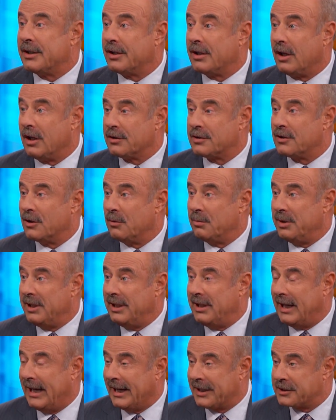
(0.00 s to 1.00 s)
could also
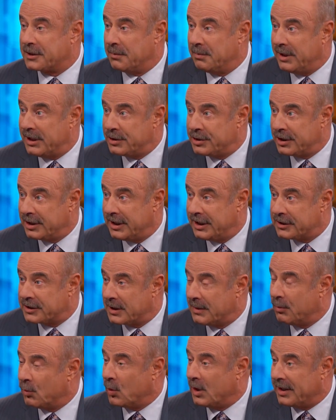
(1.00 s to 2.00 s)
be
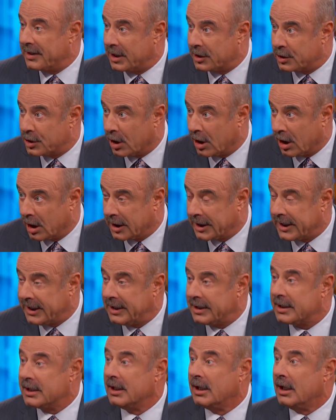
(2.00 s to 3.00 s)
exhibitionism with a target
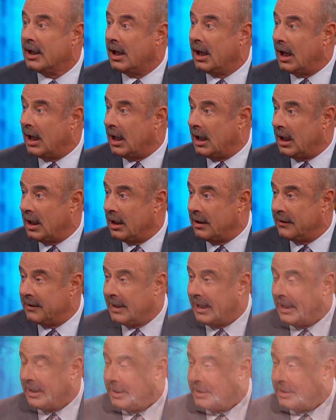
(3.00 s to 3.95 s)
uh, that